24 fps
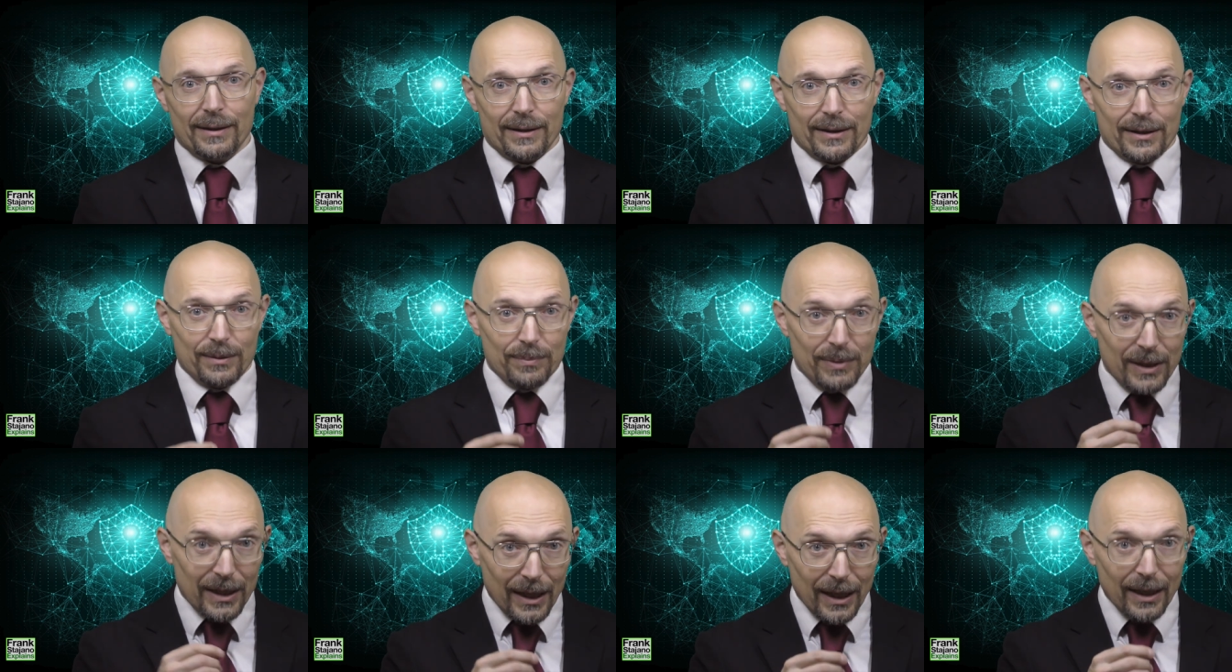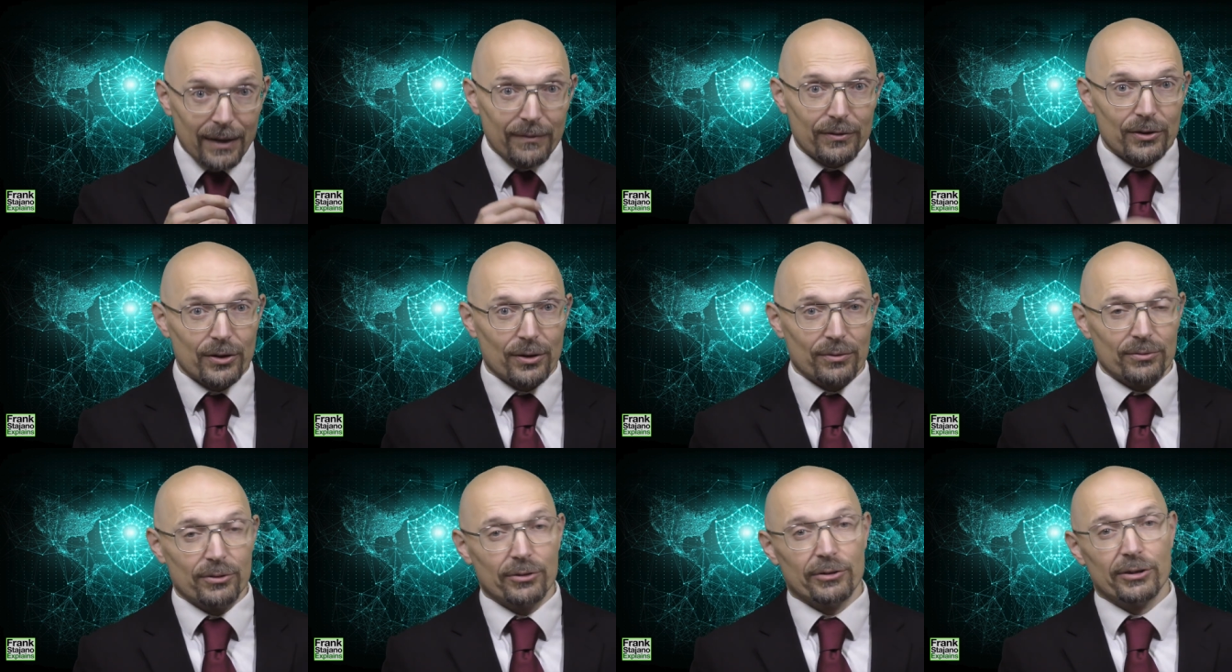The
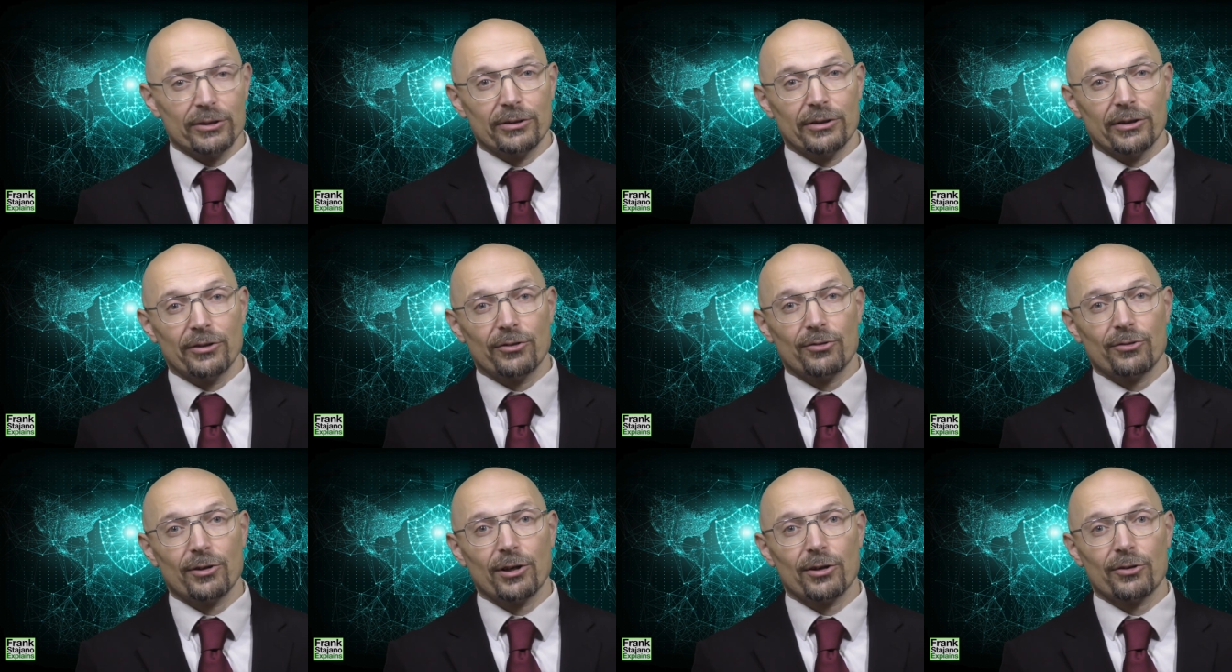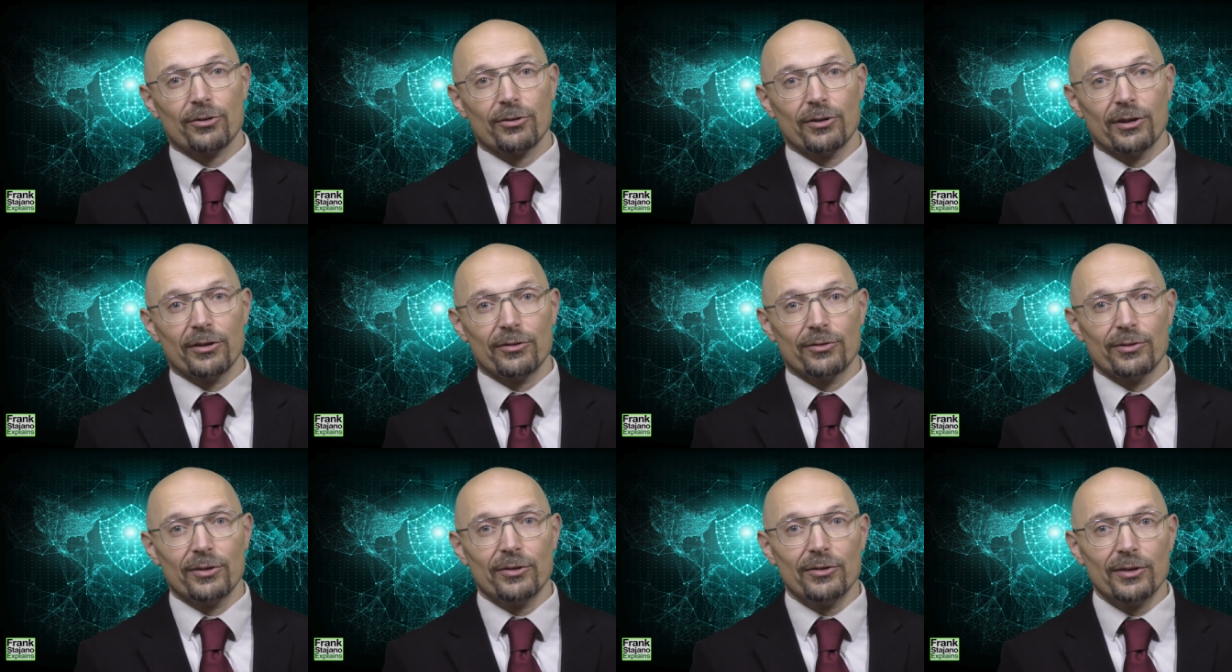behavior of the return instruction,
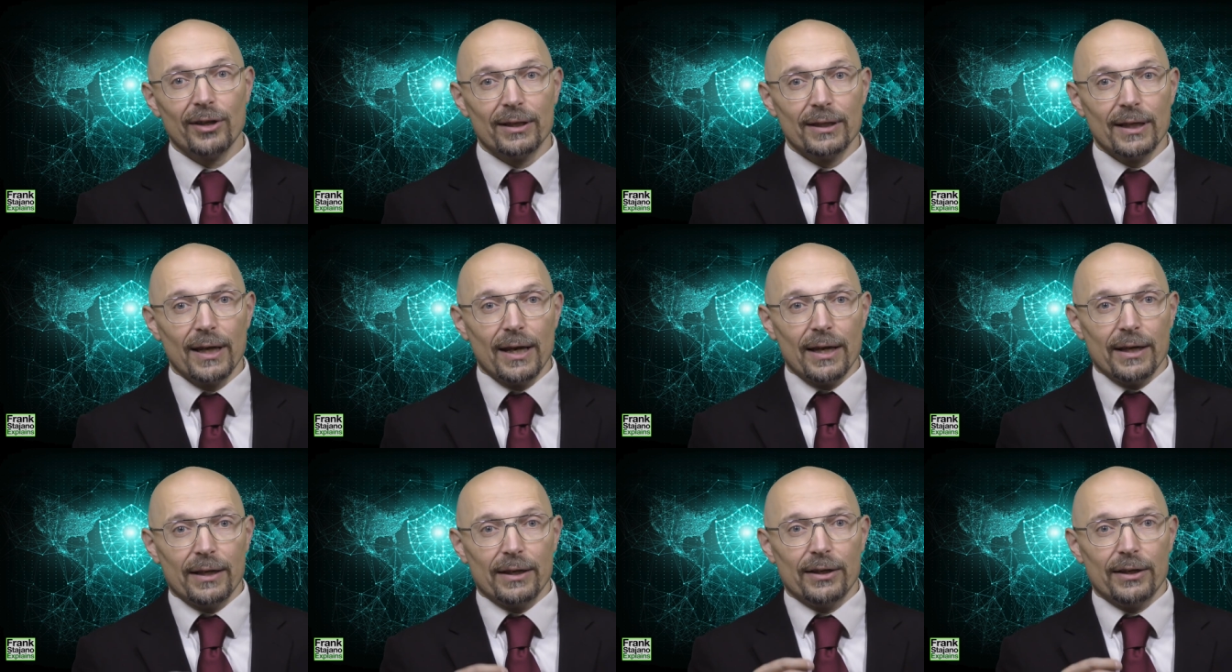as we said,